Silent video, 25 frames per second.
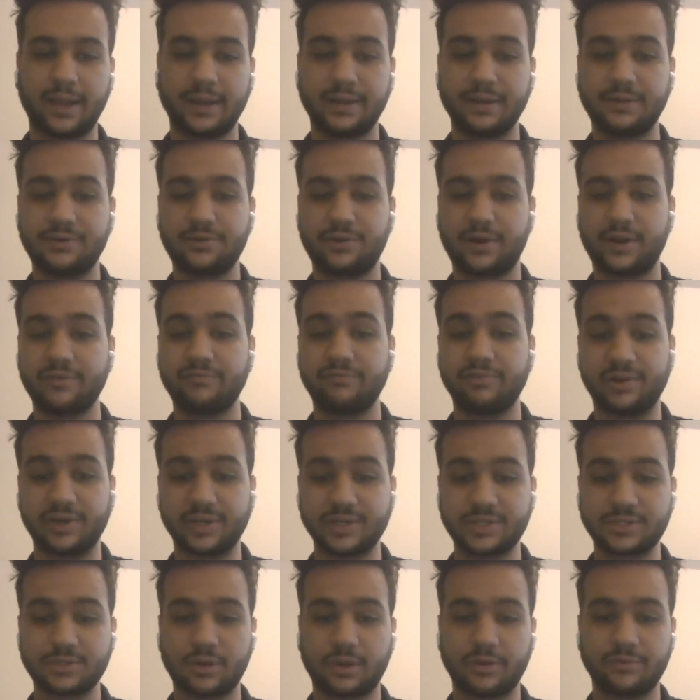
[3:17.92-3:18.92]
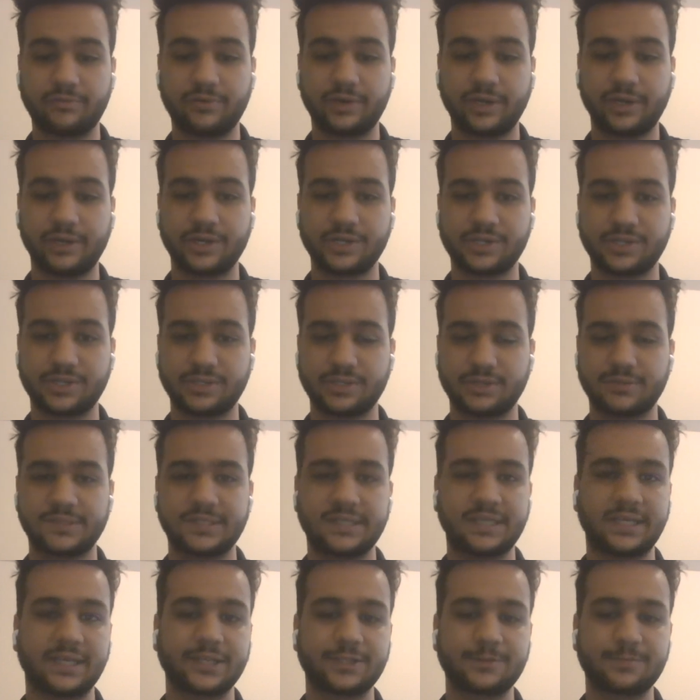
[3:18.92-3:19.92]
and try various configurations of
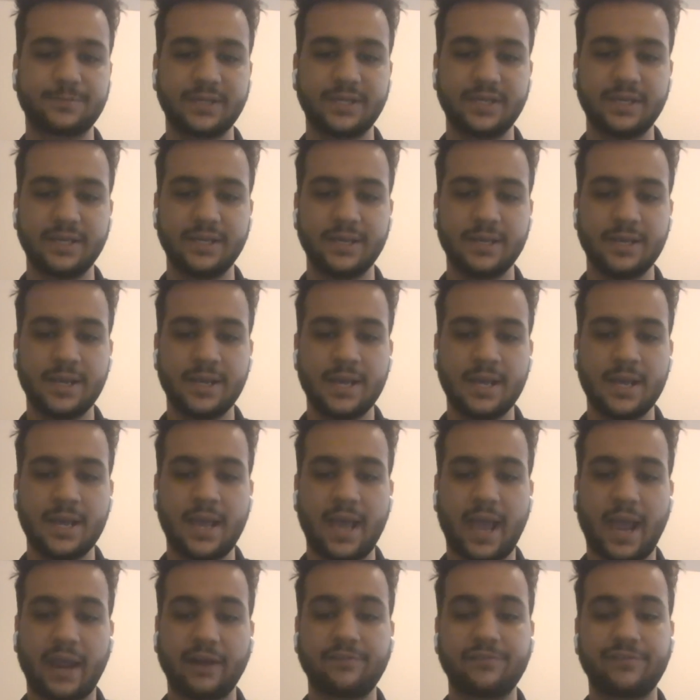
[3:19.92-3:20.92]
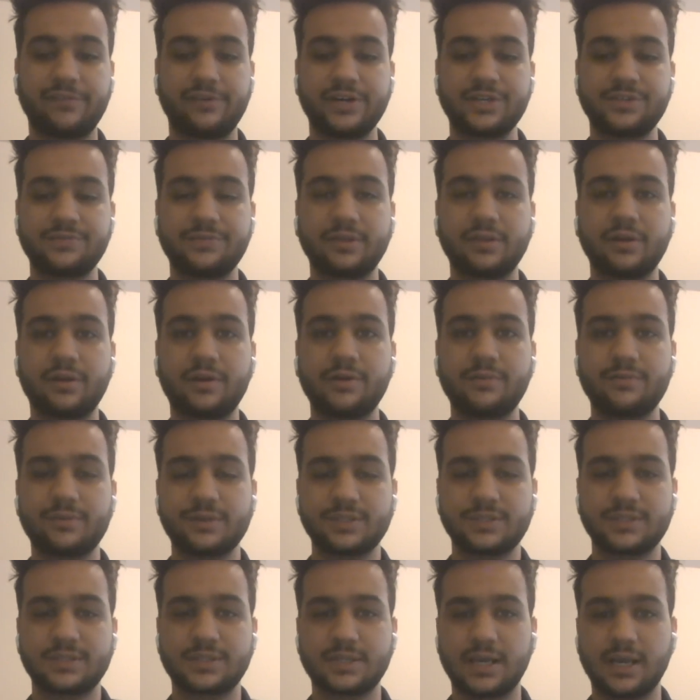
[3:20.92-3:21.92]
CSP. At first, we thought it
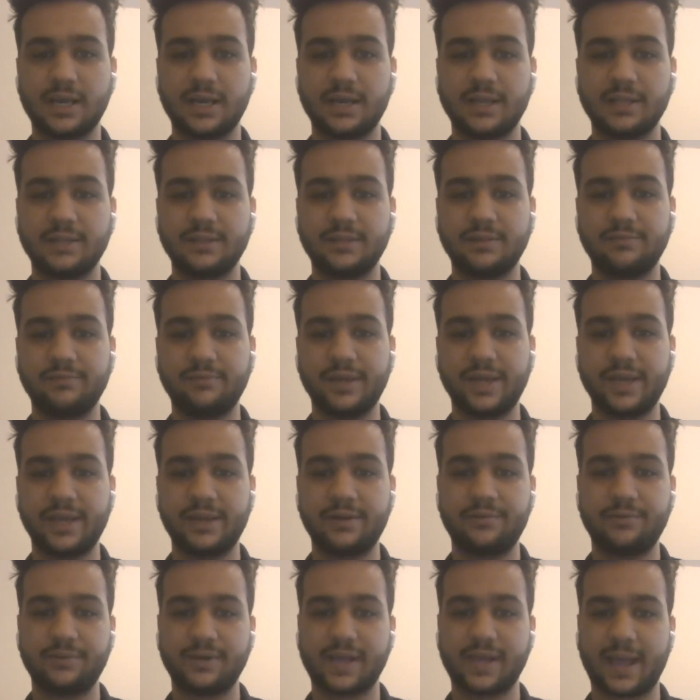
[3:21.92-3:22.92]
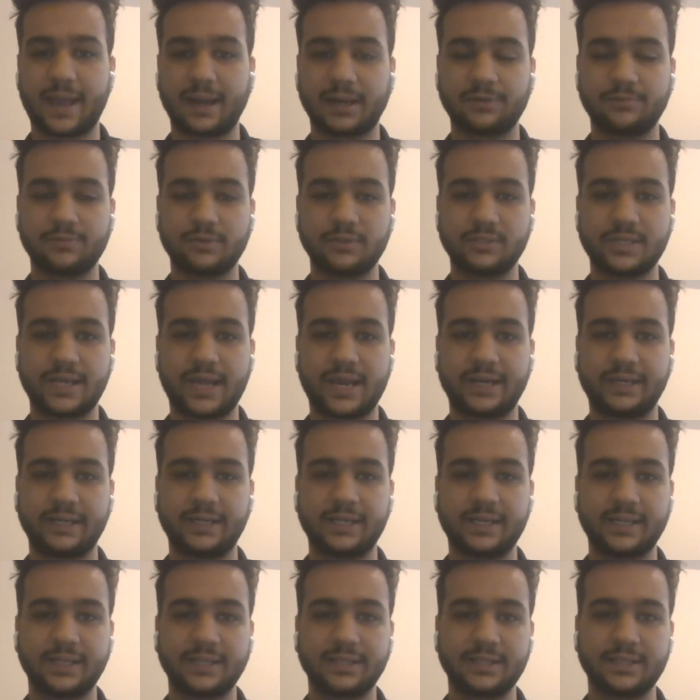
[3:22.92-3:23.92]
was the way React was
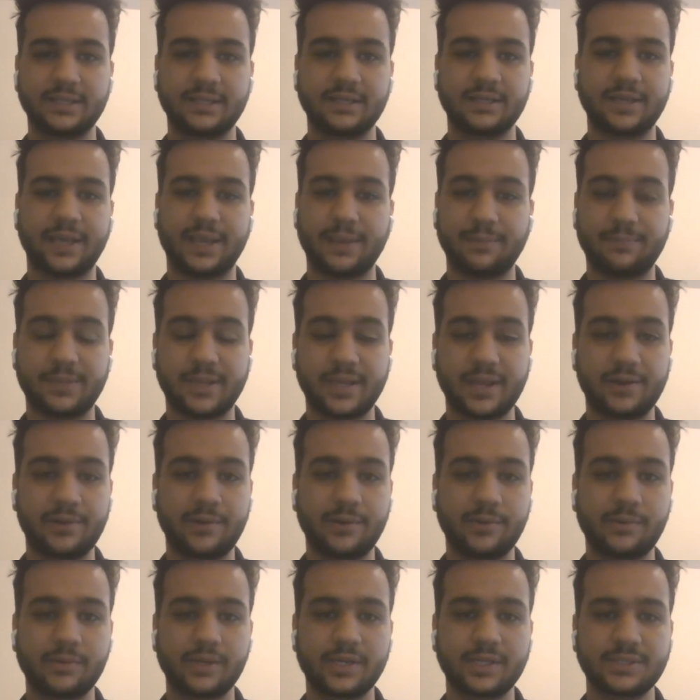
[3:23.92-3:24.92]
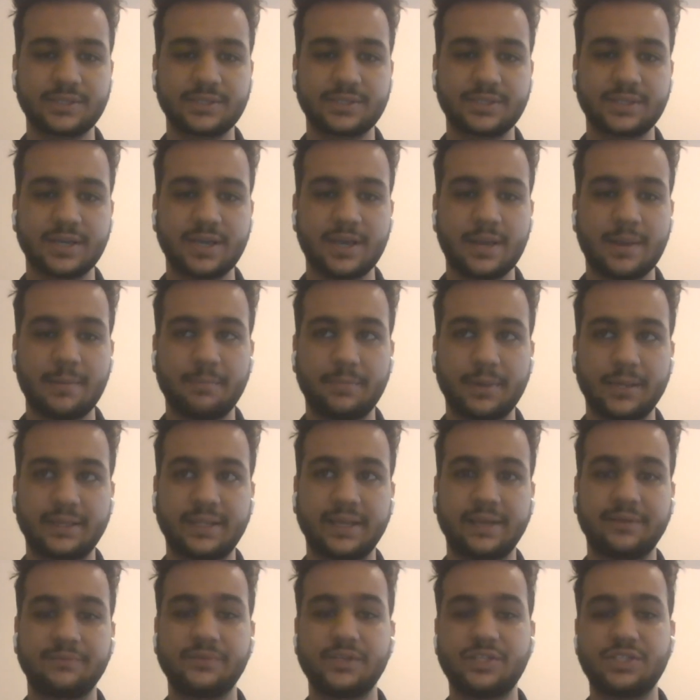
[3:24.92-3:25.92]
handling the API request, but
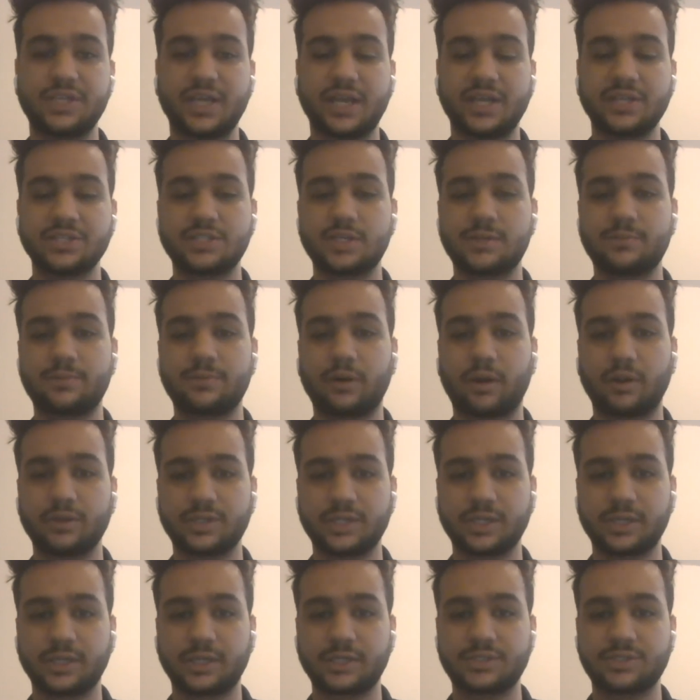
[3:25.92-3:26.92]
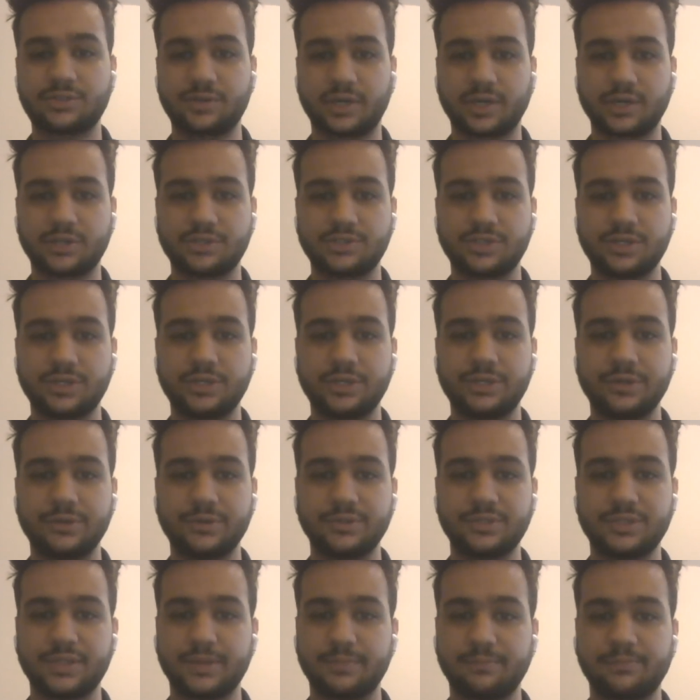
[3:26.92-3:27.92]
then we changed our project structure
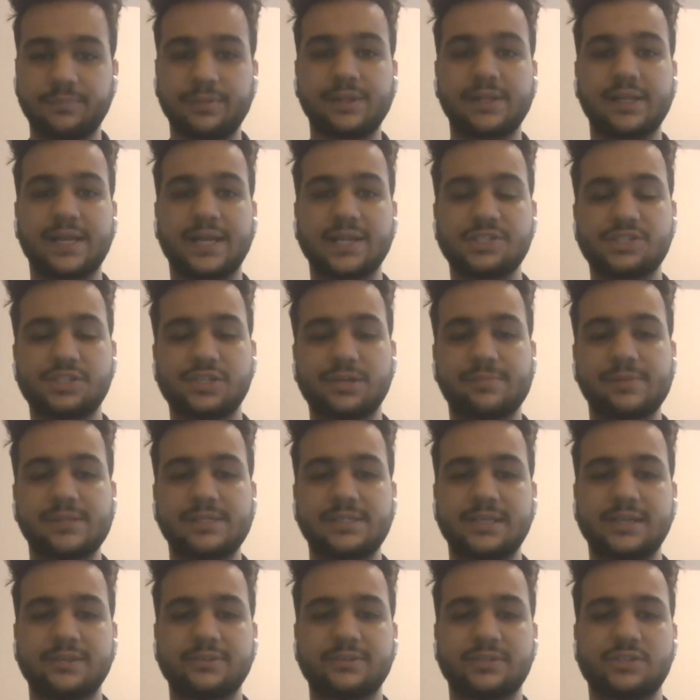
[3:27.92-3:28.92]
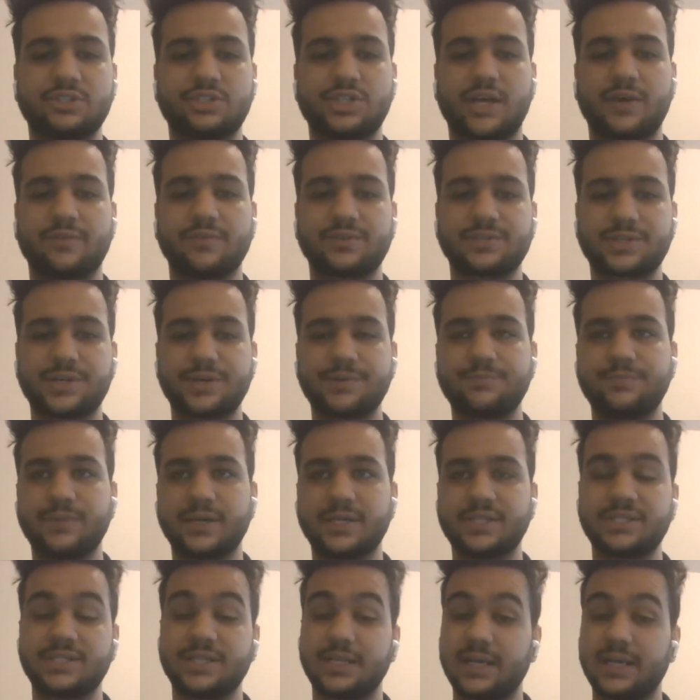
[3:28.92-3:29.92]
to simple HTML, CSS, JavaScript,
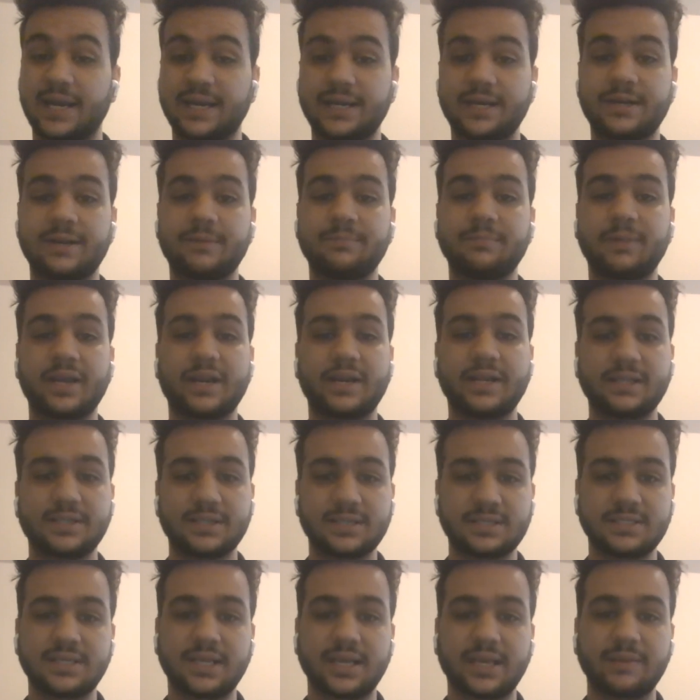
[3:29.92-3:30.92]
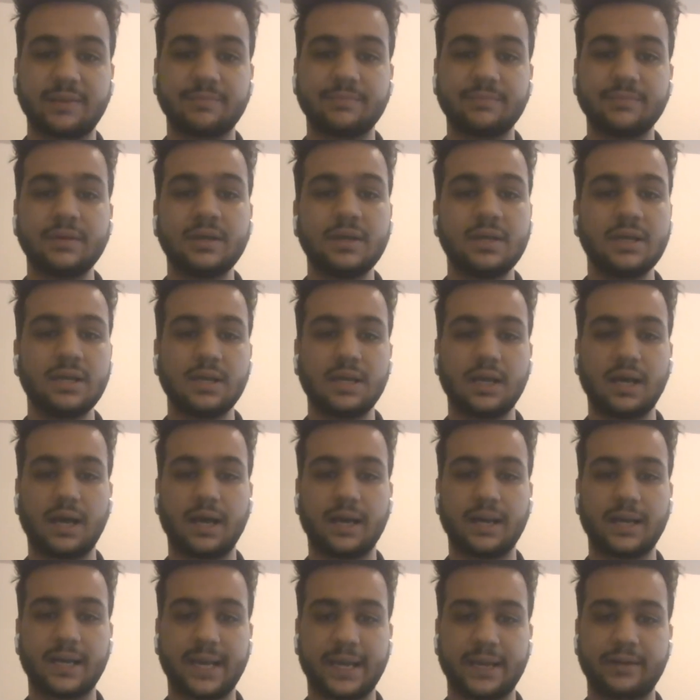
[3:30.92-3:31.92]
but still ended up getting the same
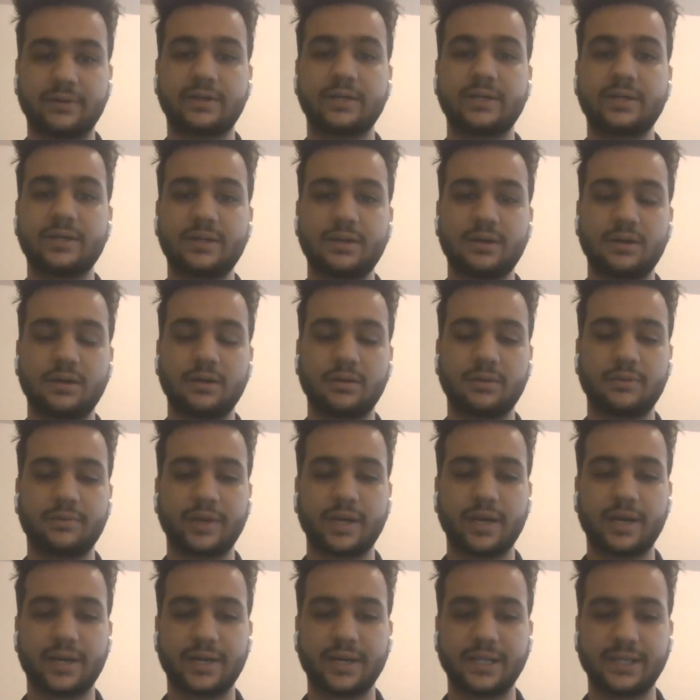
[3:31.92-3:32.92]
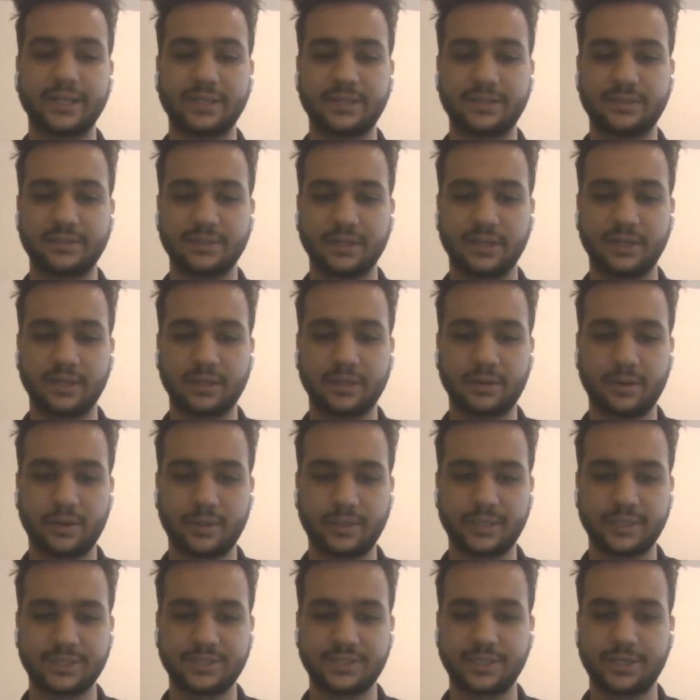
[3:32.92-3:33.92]
error regarding
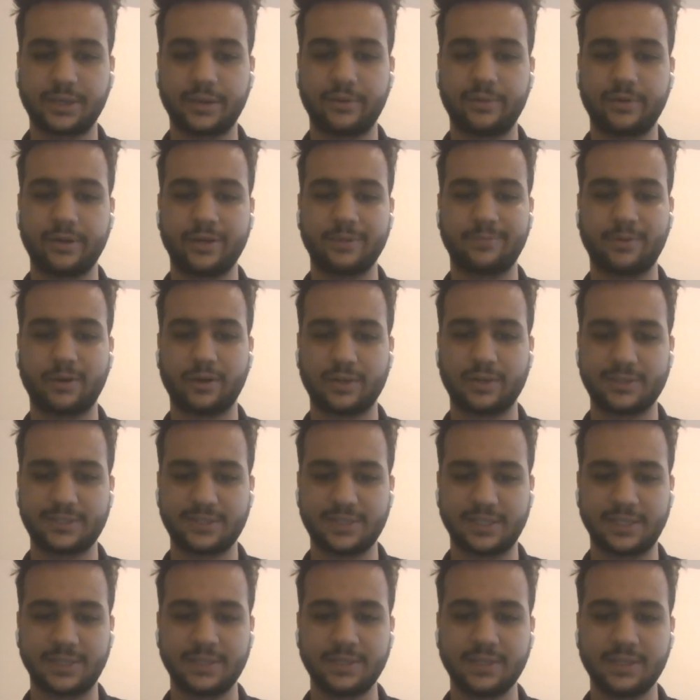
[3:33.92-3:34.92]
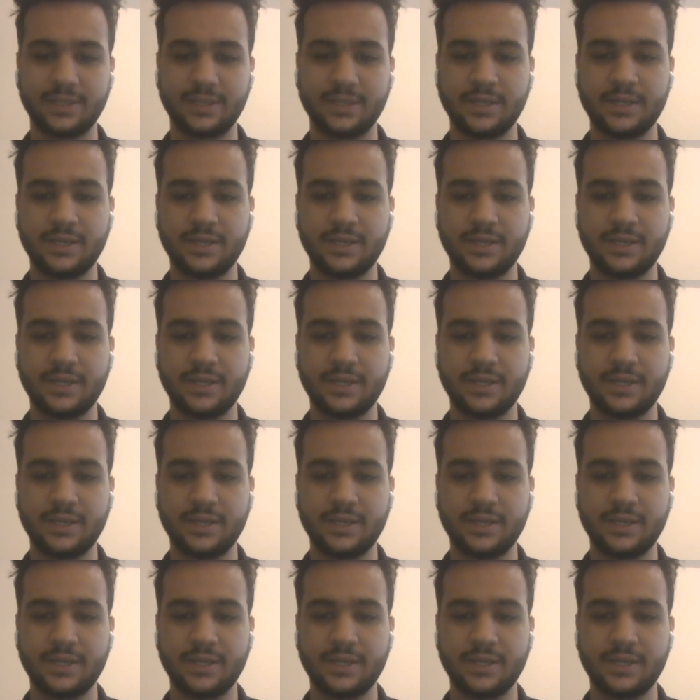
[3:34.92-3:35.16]
content security policy.